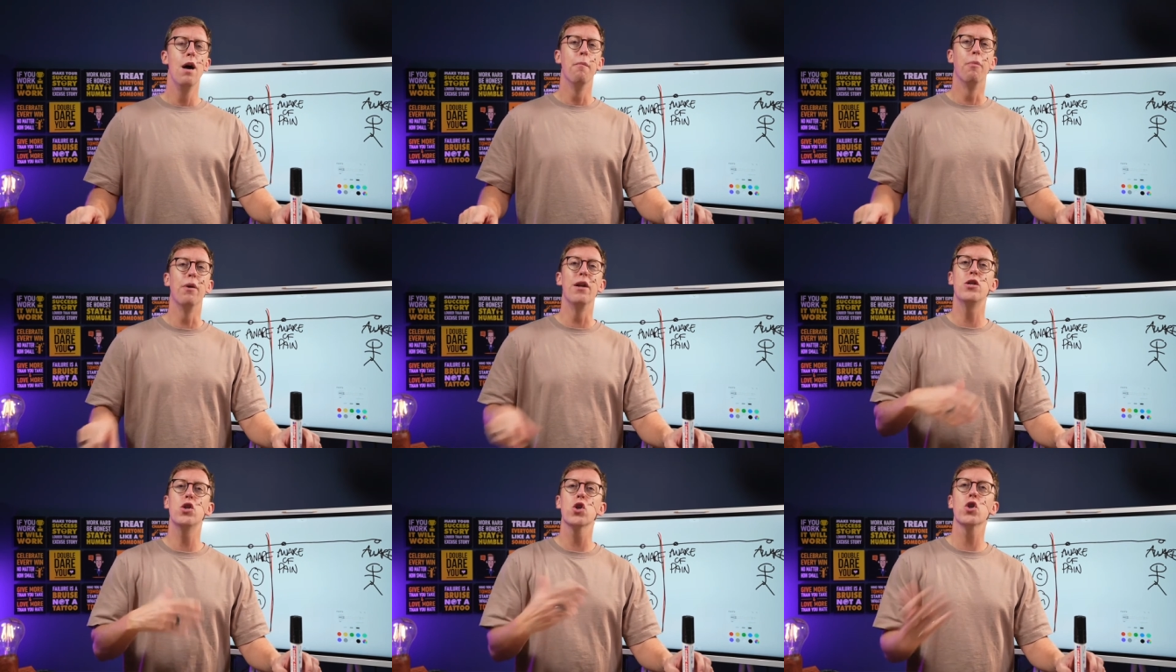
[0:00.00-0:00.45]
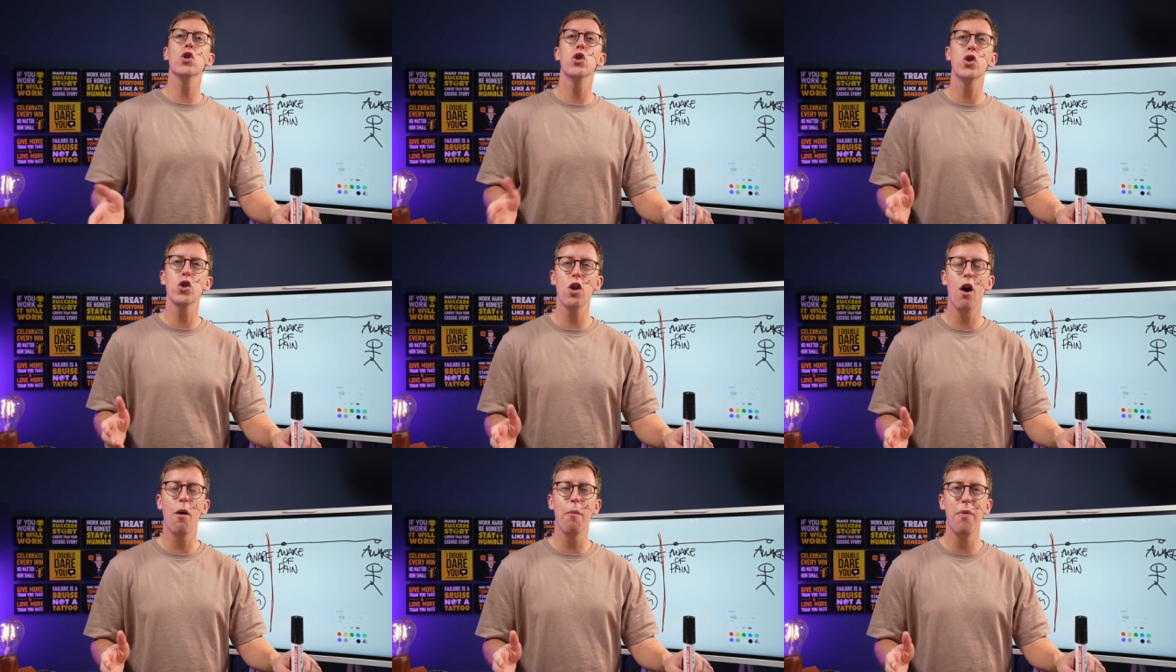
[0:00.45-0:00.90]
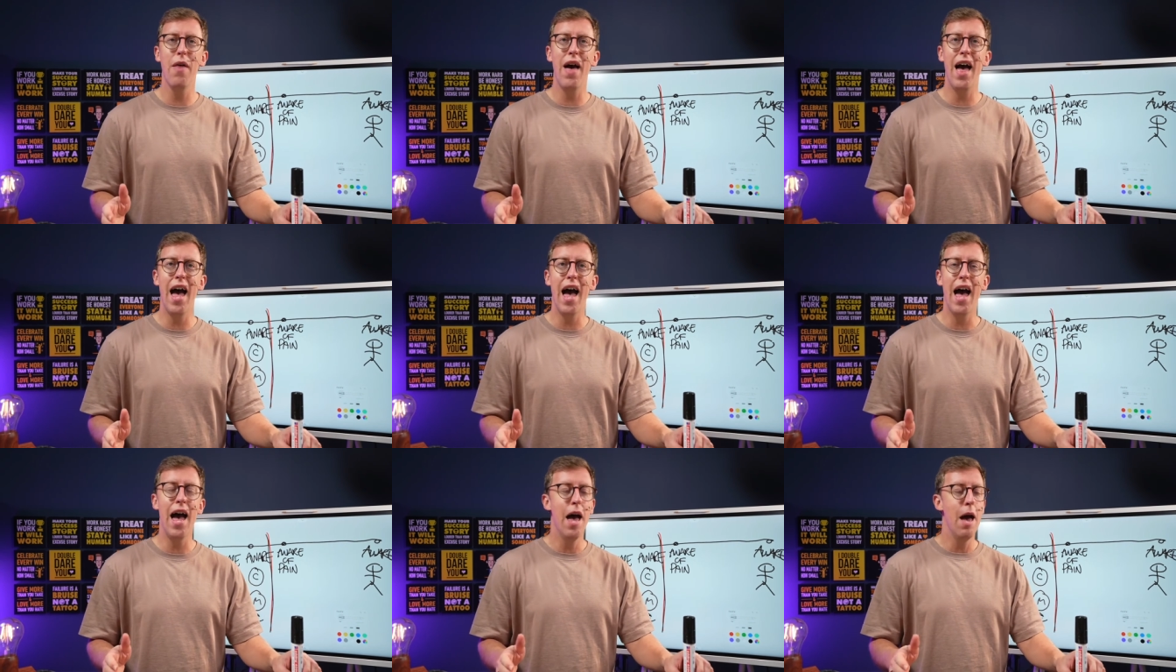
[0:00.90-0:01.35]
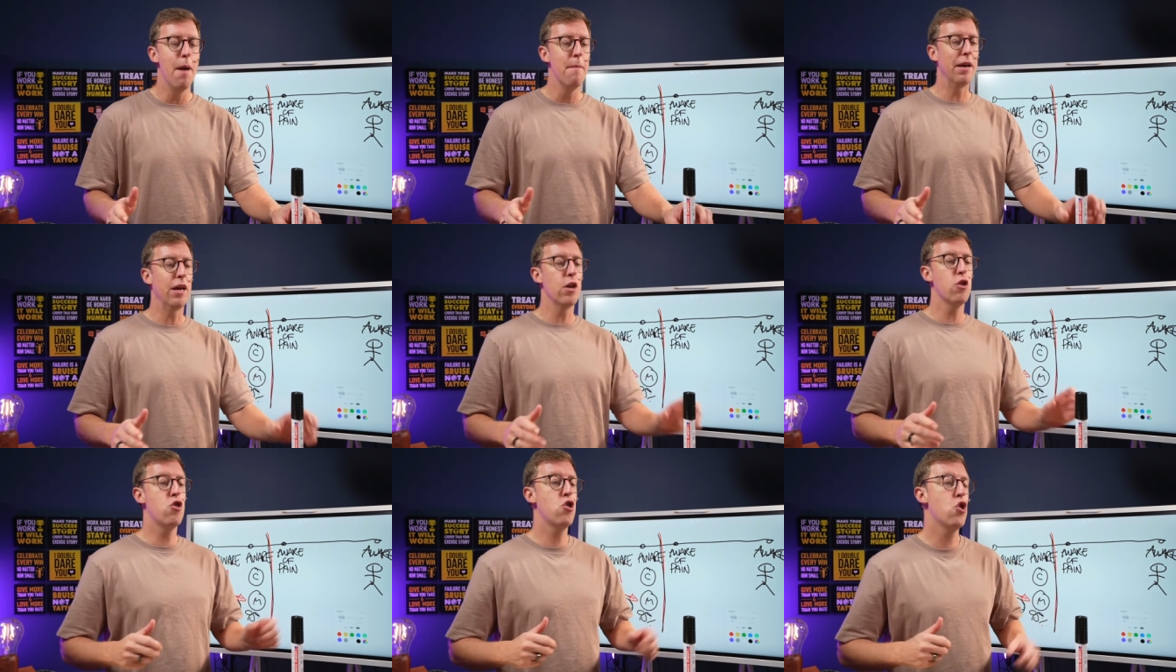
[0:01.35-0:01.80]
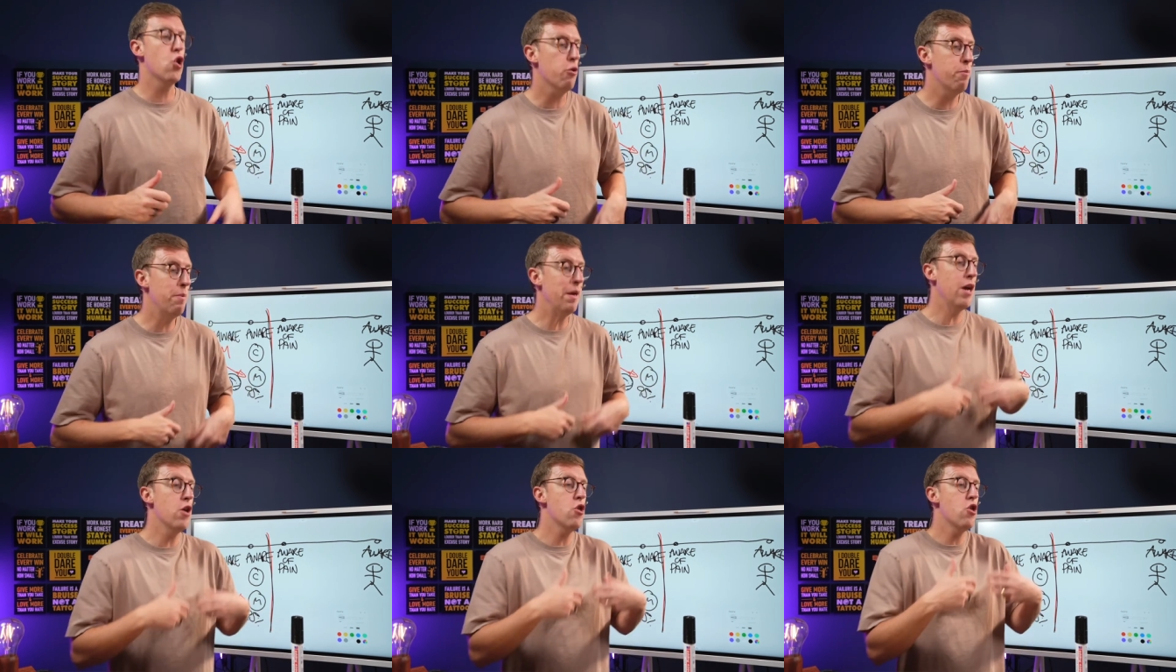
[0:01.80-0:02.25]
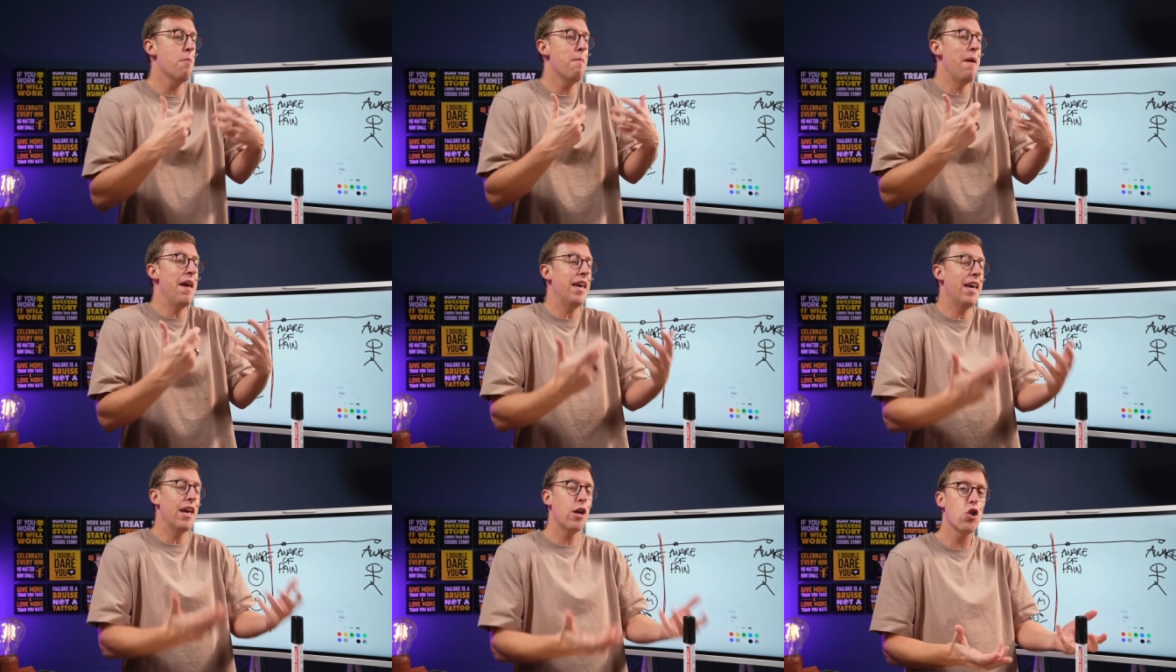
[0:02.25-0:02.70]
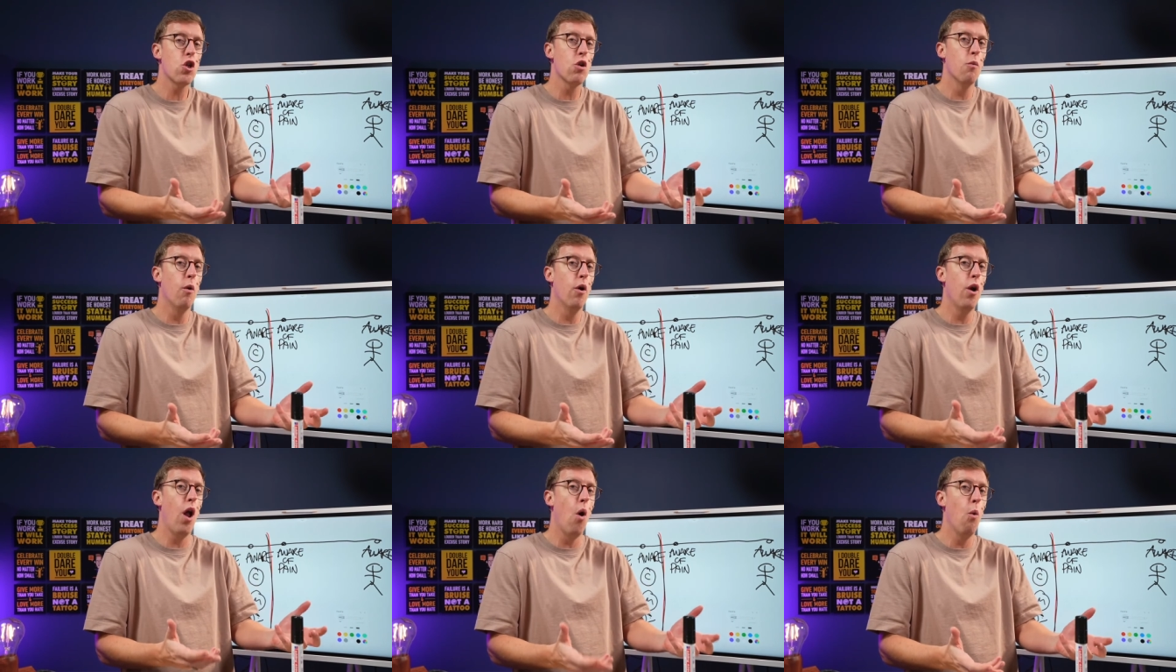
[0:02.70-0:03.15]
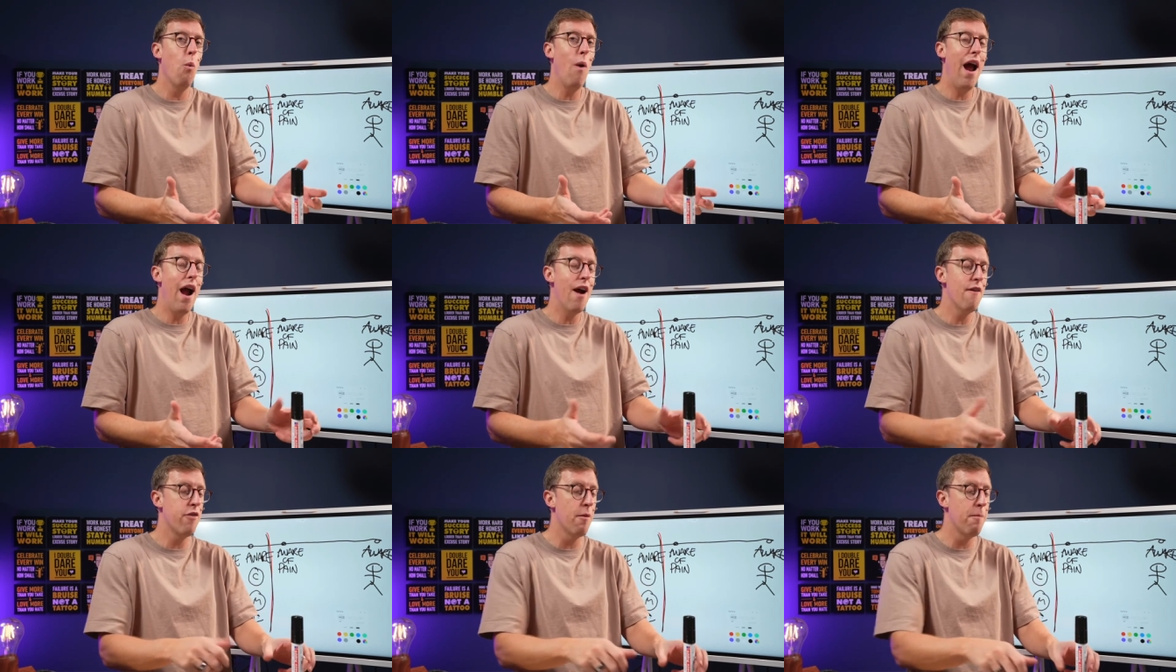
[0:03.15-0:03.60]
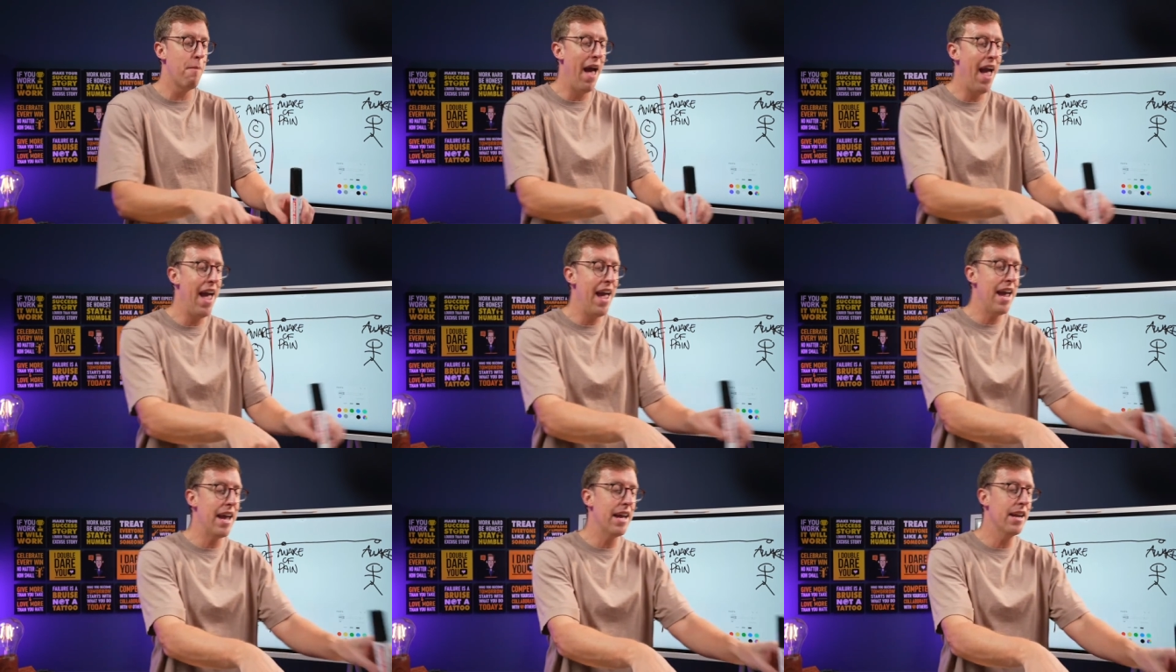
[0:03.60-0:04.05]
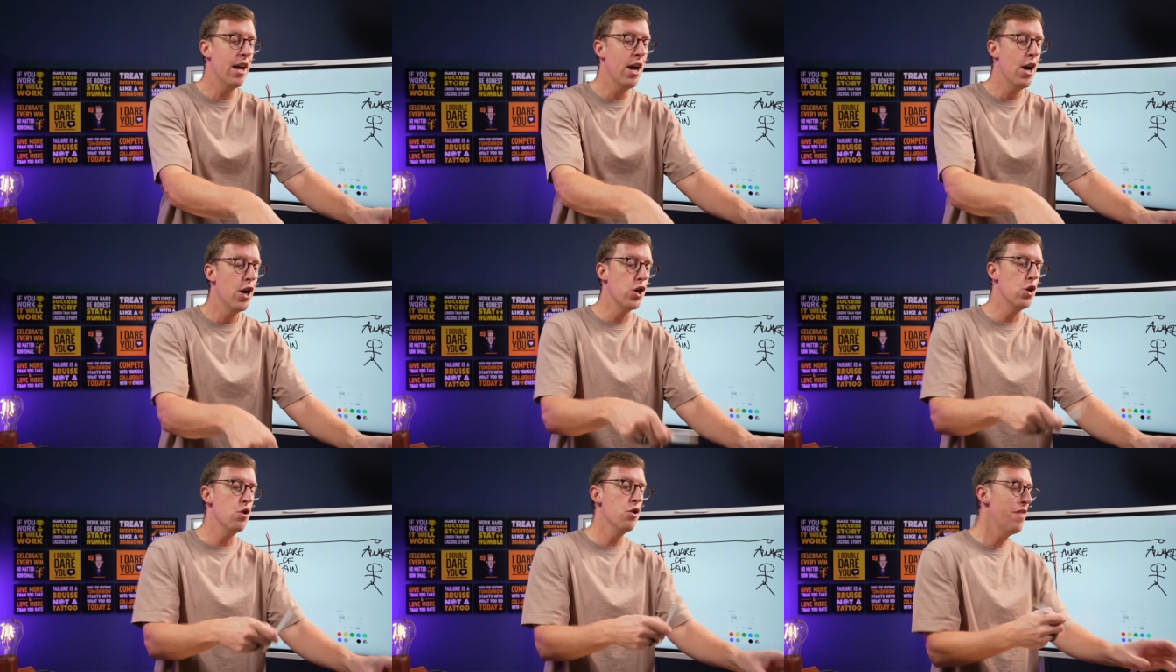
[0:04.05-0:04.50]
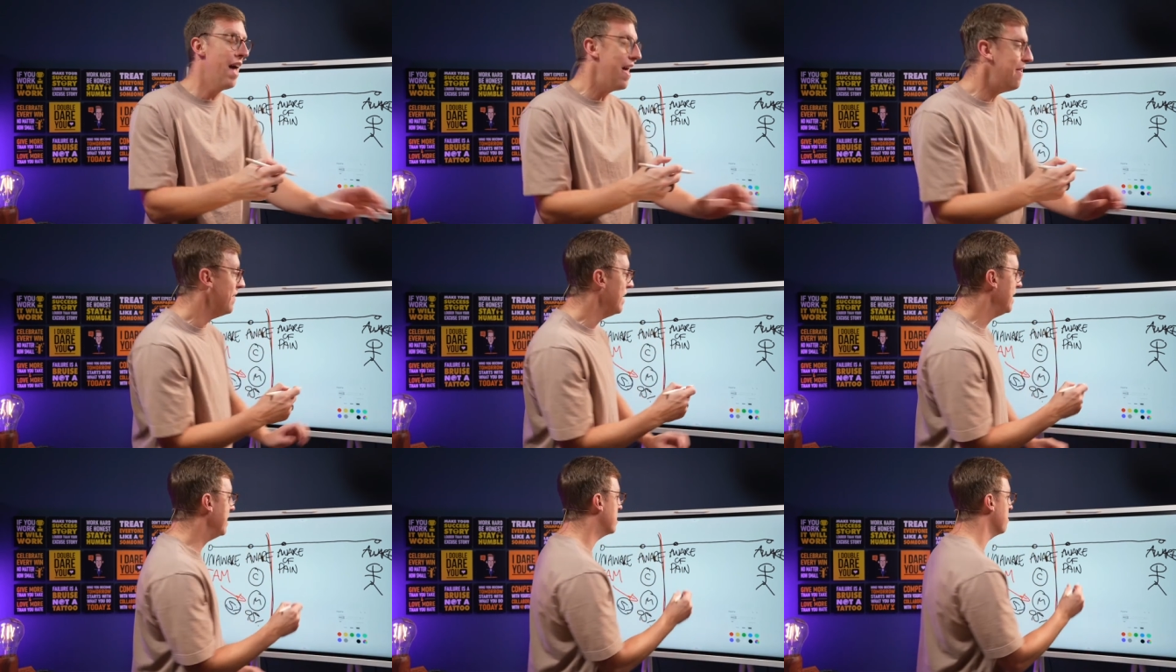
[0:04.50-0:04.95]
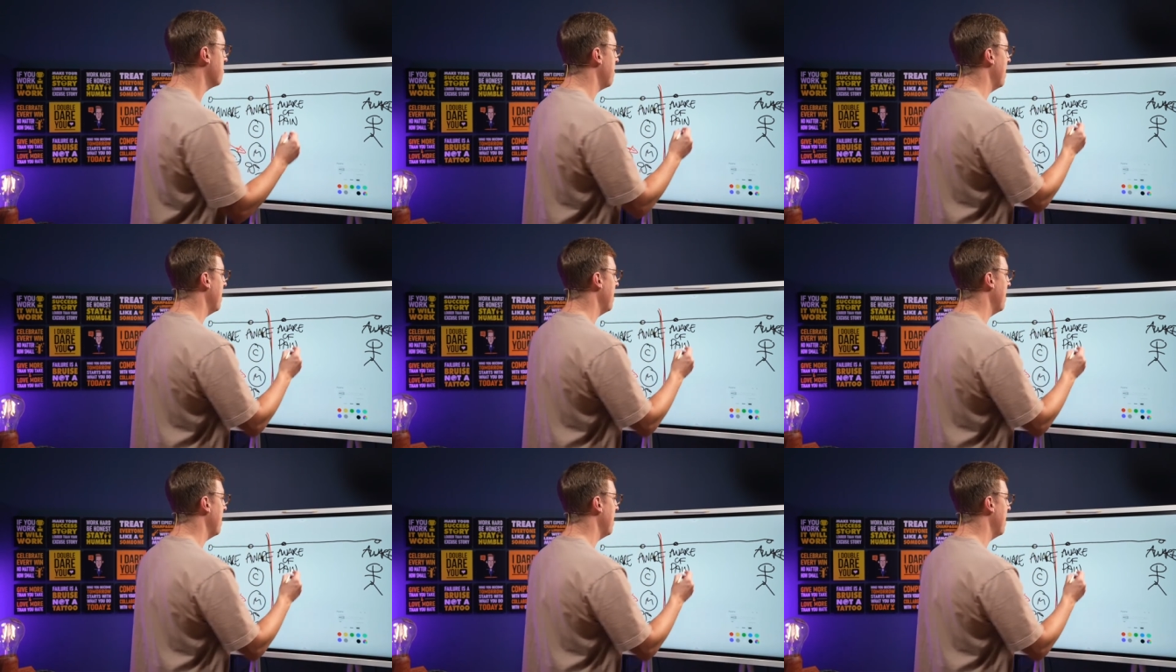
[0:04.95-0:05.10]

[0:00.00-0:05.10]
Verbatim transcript: But it doesn't stop there because just because you're making someone aware of the pain, you then need to